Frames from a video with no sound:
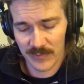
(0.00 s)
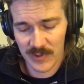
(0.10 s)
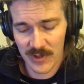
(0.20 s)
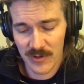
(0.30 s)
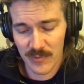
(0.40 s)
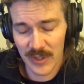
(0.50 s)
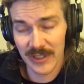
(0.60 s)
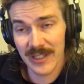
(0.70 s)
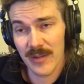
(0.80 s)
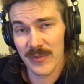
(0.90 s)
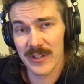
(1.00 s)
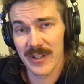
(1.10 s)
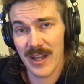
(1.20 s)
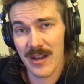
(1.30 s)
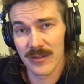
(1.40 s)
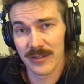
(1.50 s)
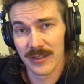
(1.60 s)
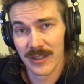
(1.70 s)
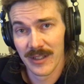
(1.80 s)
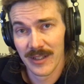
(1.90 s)
So I'm building up the town.
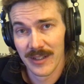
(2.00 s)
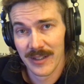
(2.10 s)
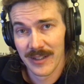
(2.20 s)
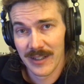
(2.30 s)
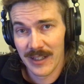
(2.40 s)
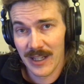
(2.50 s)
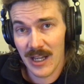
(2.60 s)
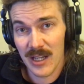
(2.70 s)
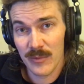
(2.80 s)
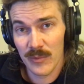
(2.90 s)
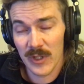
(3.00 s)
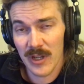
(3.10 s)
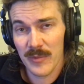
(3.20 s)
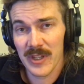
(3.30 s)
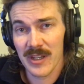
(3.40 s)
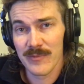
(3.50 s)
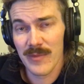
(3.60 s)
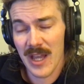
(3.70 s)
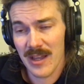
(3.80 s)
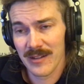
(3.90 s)
I'm becoming a
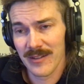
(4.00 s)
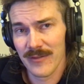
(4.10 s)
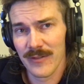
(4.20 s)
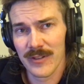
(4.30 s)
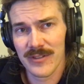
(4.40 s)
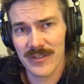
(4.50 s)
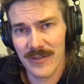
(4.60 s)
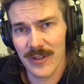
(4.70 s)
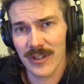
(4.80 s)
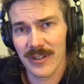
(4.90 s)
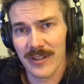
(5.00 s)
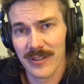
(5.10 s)
man of civic